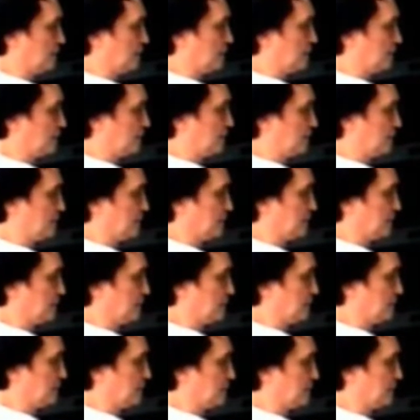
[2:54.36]

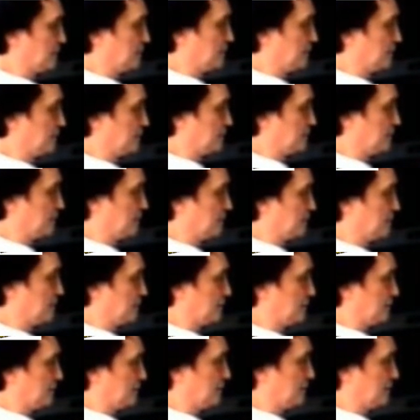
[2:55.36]

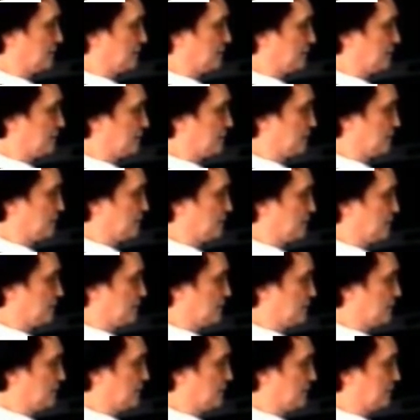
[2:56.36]

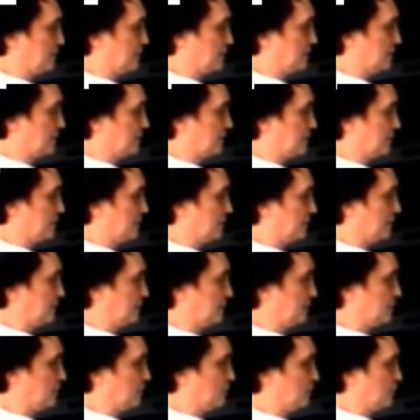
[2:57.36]

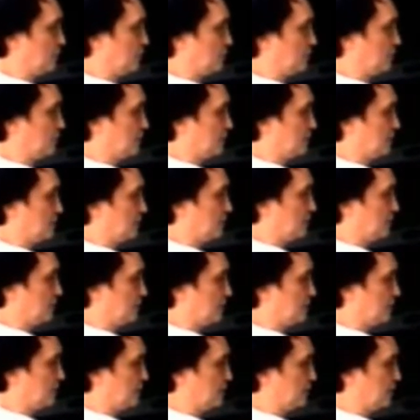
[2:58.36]

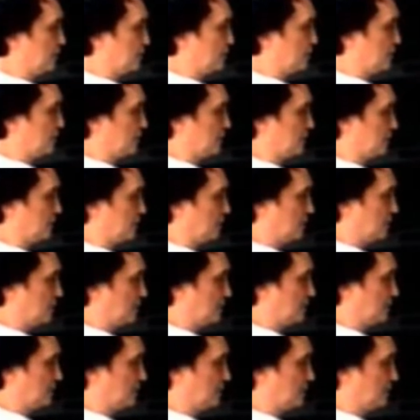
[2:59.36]

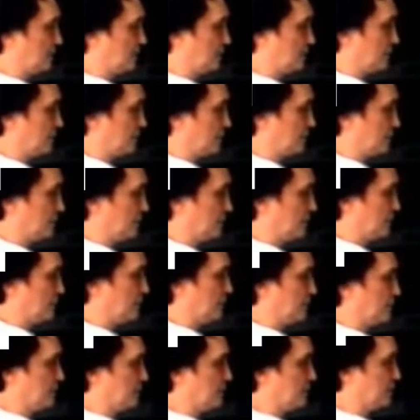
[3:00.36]

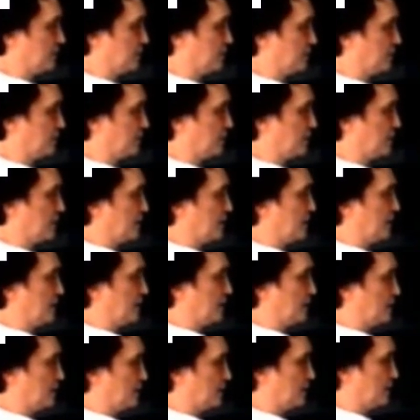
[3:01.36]
No words are spoken by the person on screen.